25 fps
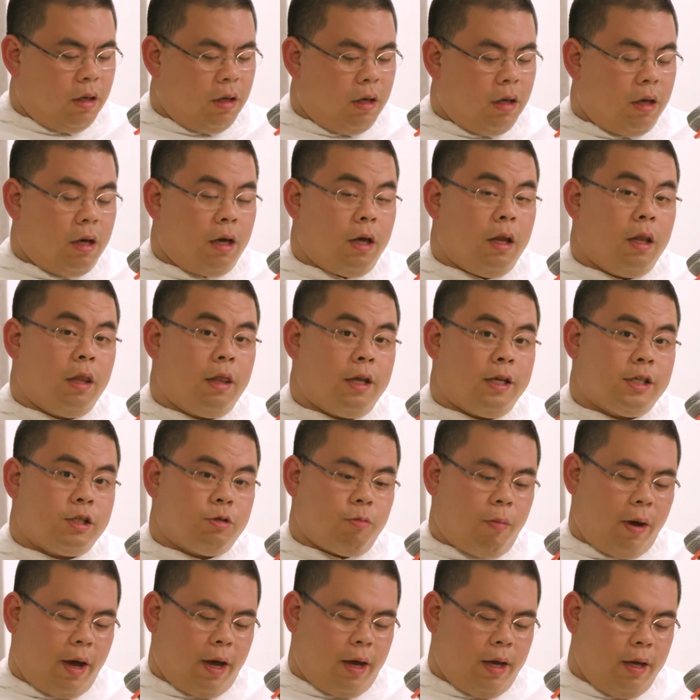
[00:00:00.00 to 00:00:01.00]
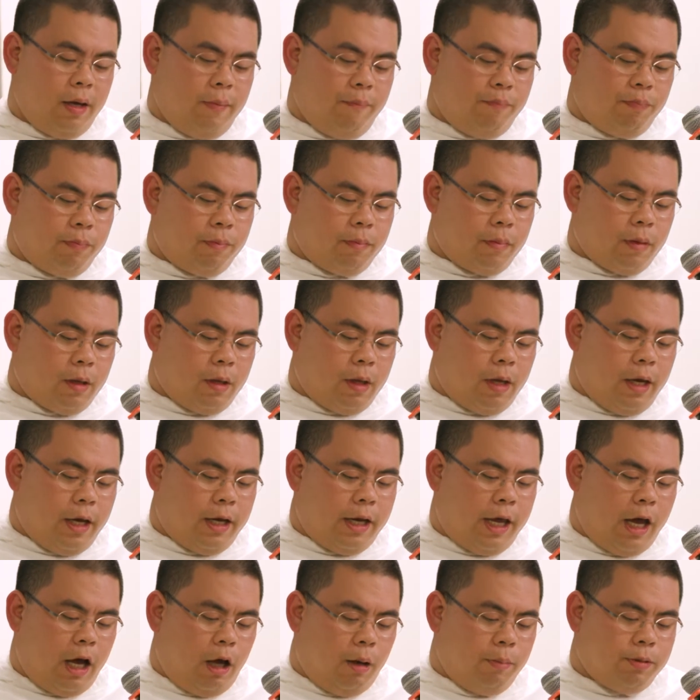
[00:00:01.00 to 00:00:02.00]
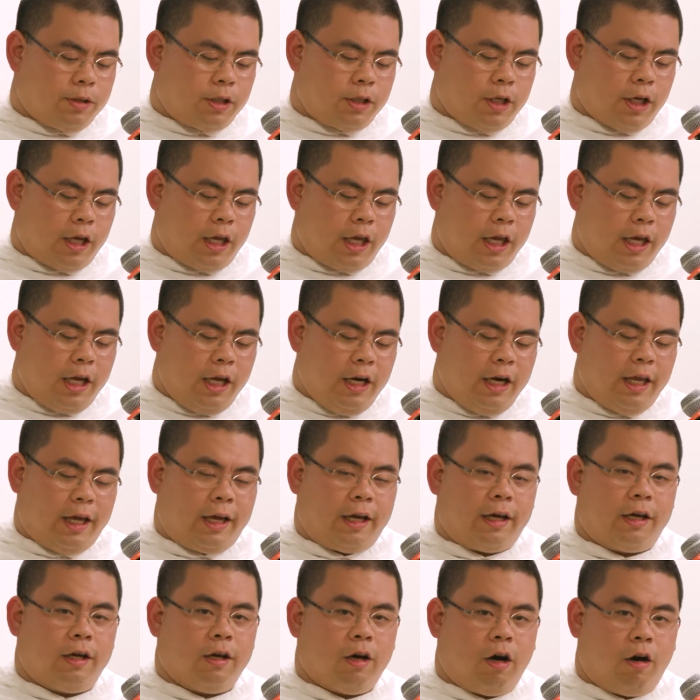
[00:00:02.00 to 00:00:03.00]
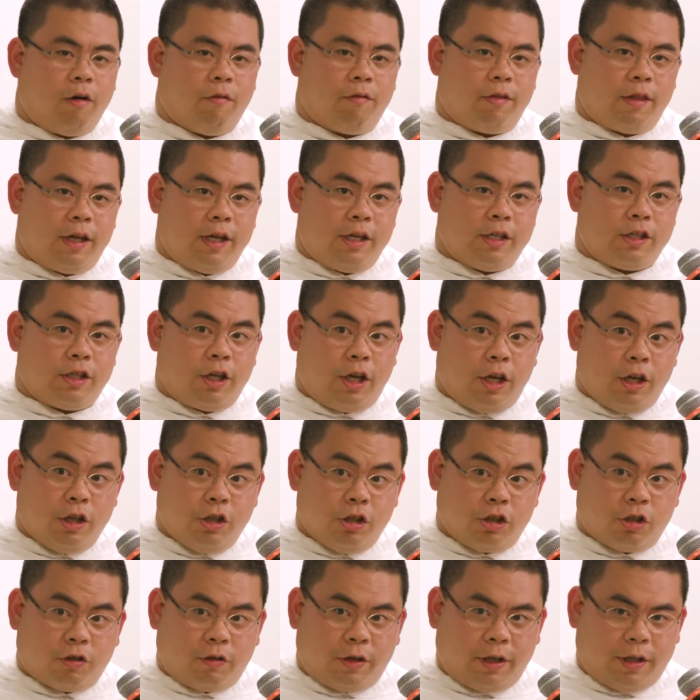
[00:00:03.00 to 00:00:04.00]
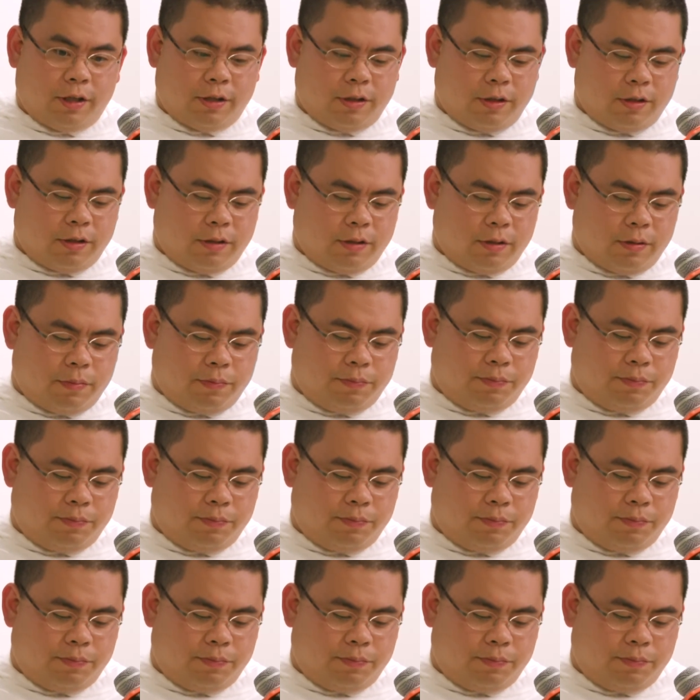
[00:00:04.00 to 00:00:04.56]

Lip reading: In this way, it helps the healing of these injuries."